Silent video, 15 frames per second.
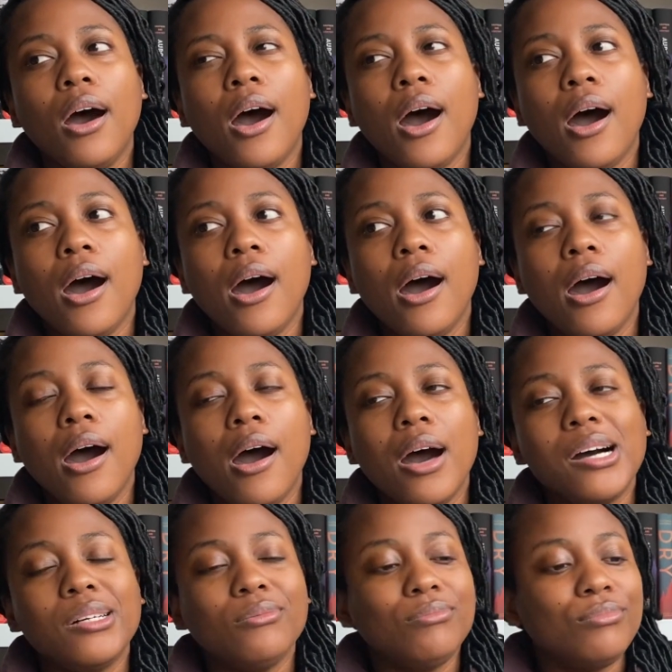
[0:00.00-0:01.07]

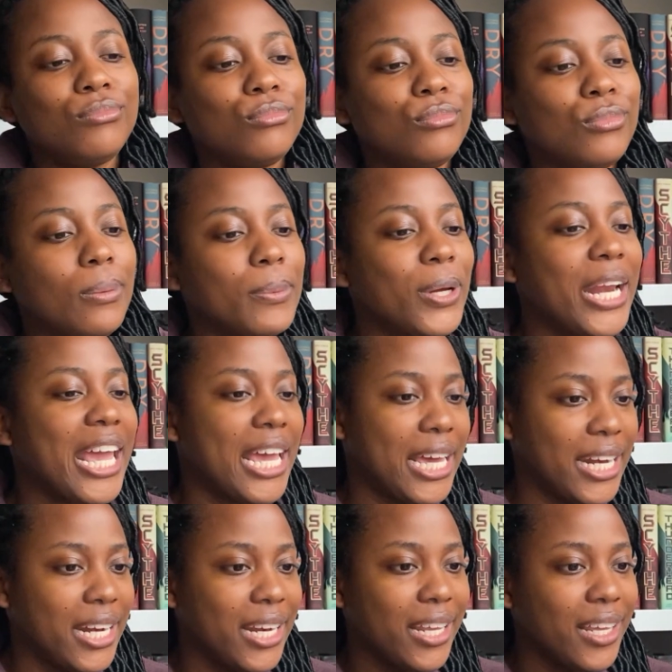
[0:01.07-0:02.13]
I'm gonna
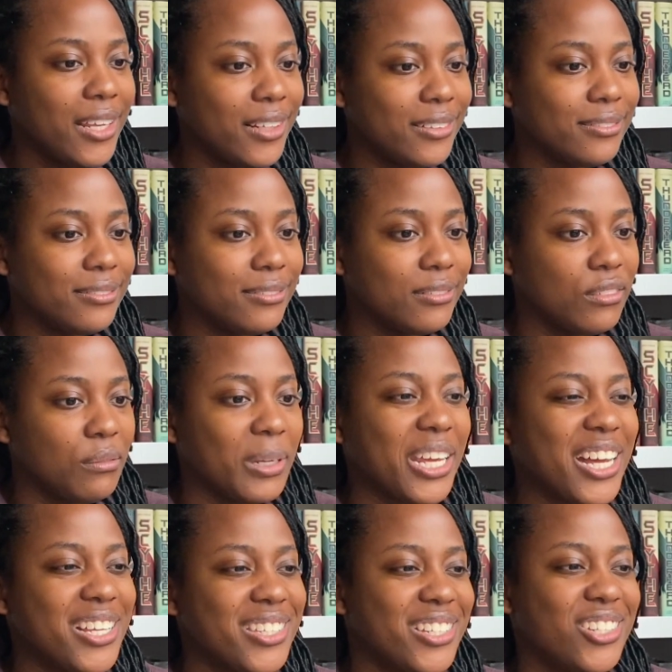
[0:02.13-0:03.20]
edit it
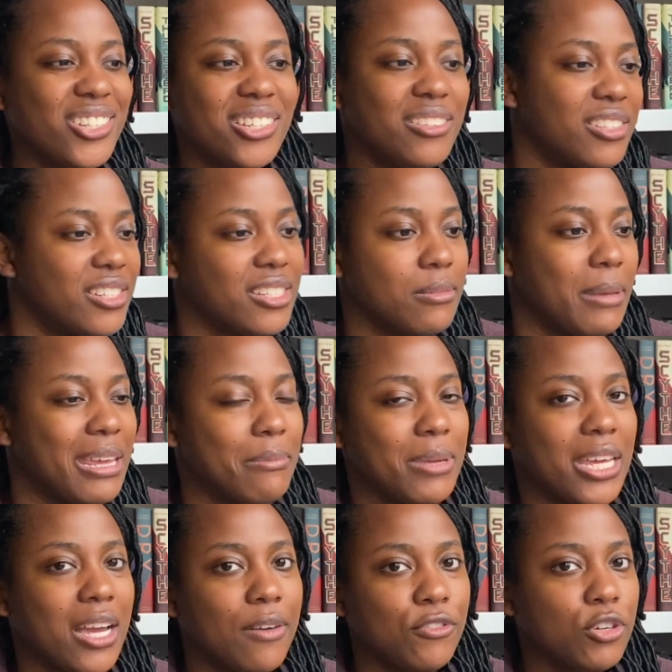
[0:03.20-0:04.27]
because it just doesn't make me
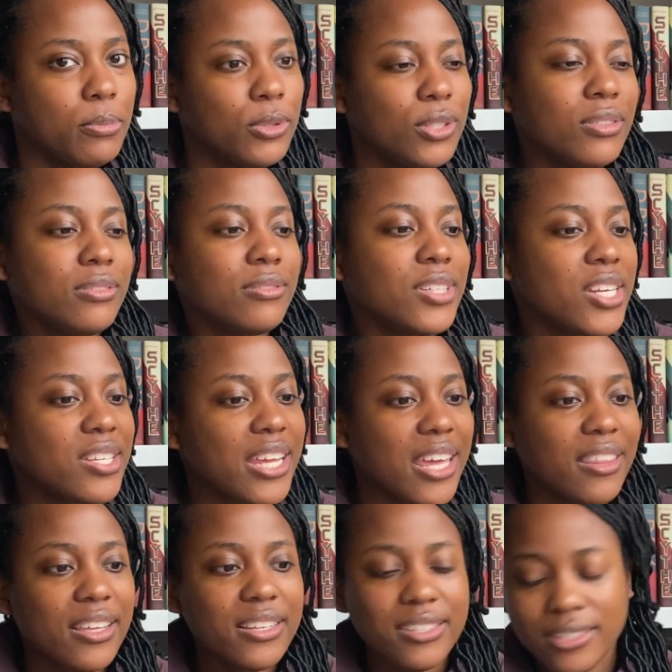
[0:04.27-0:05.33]
comfortable to say
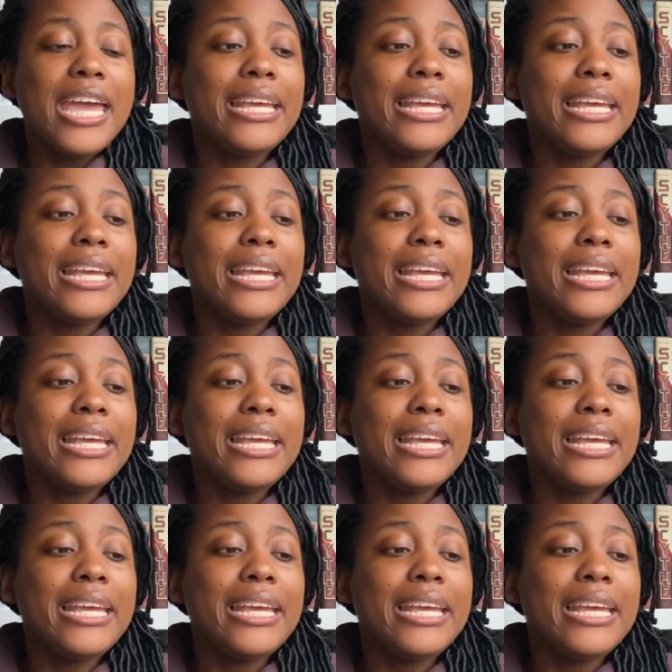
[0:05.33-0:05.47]
this.